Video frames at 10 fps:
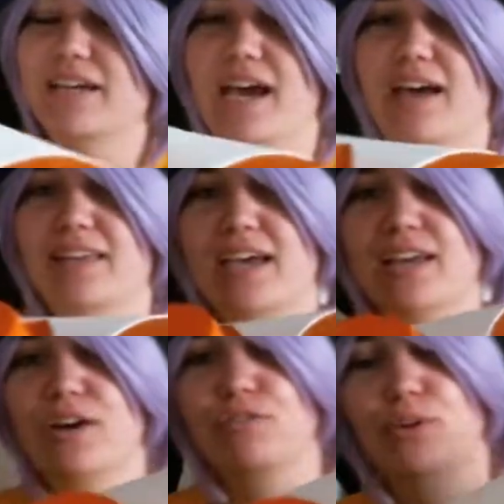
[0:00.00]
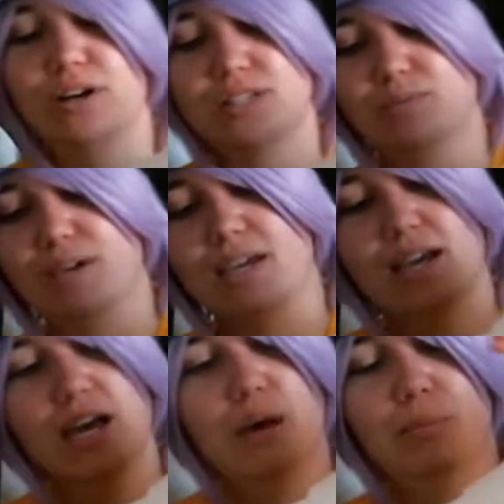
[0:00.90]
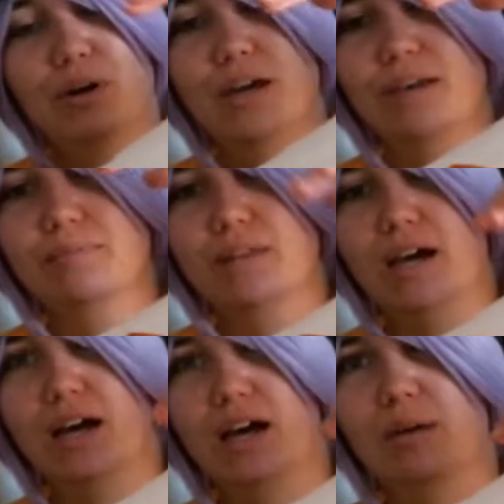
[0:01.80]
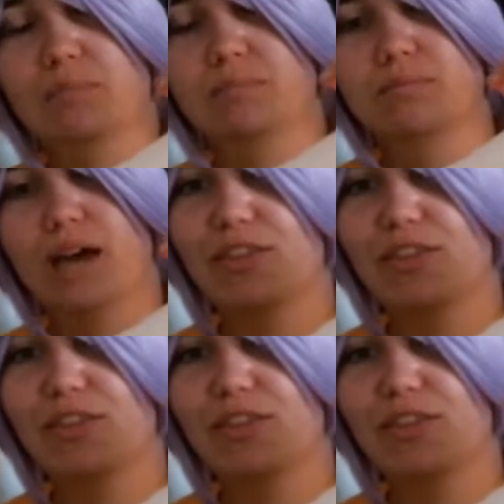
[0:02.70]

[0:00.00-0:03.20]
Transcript: And then, of course, we put, I